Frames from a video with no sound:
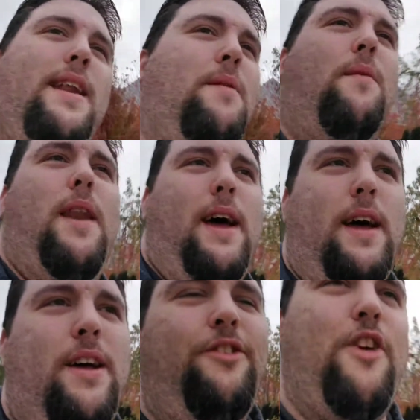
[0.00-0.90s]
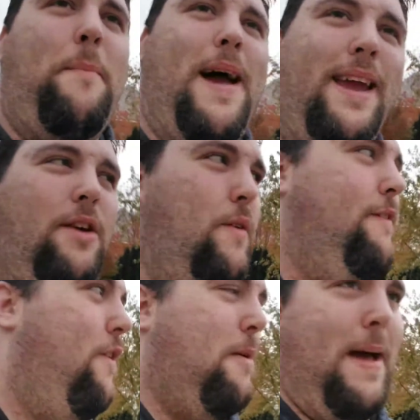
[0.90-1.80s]
didn't want to jump back into a
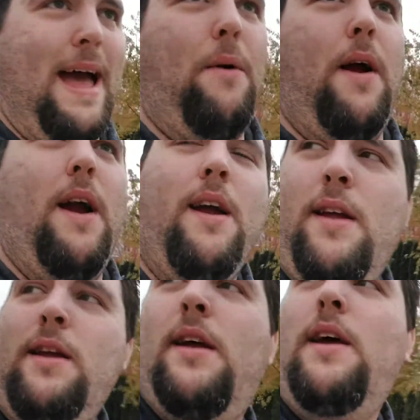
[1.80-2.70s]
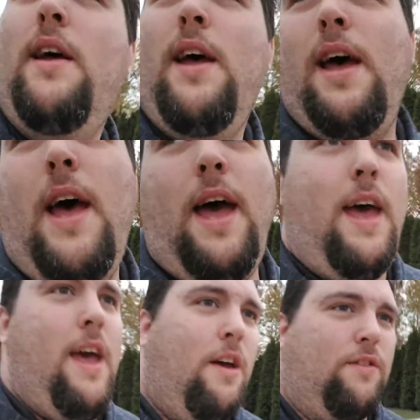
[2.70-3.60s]
format where
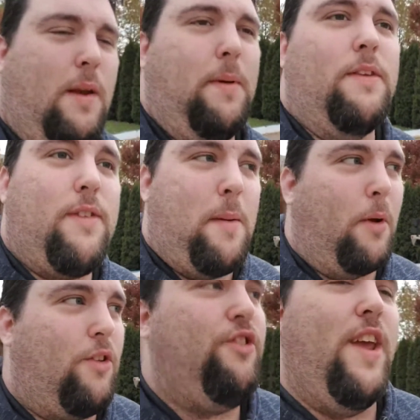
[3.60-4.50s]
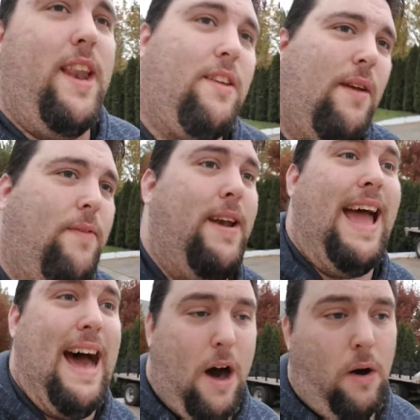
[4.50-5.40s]
it was going to be the same old shit, except for
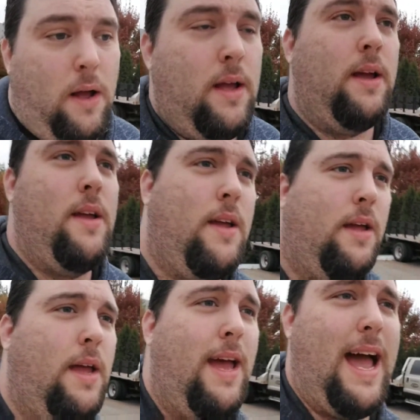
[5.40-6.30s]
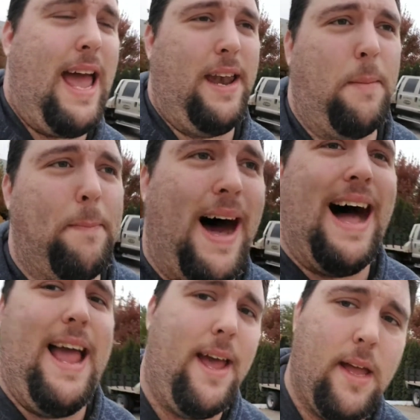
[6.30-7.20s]
now I had to
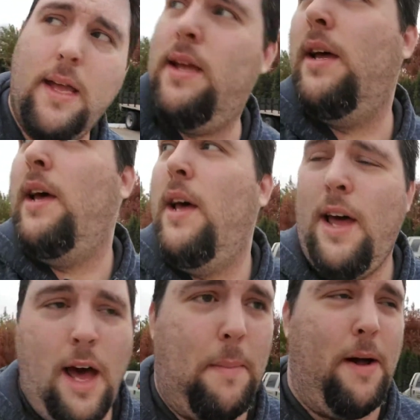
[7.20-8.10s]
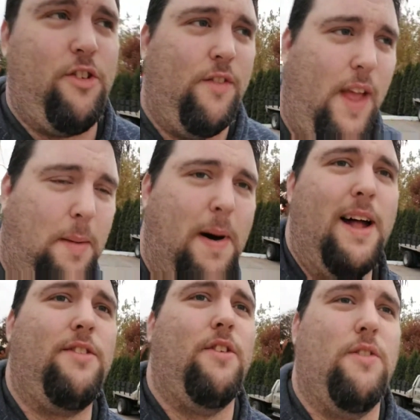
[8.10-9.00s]
buy a bunch of link
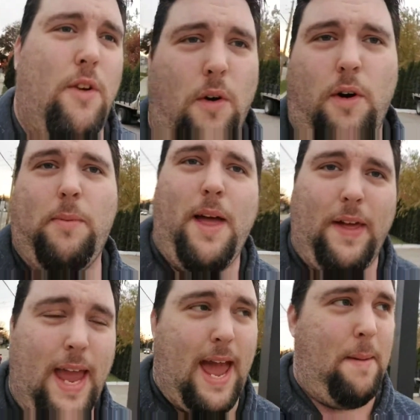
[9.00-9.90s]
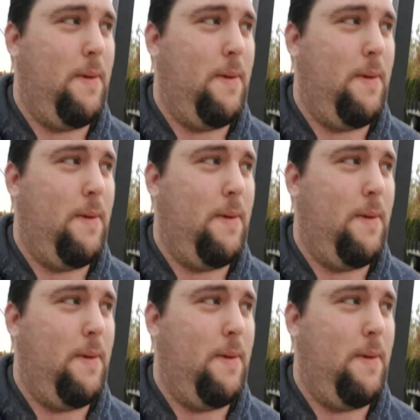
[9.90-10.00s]
monsters in order to play the game.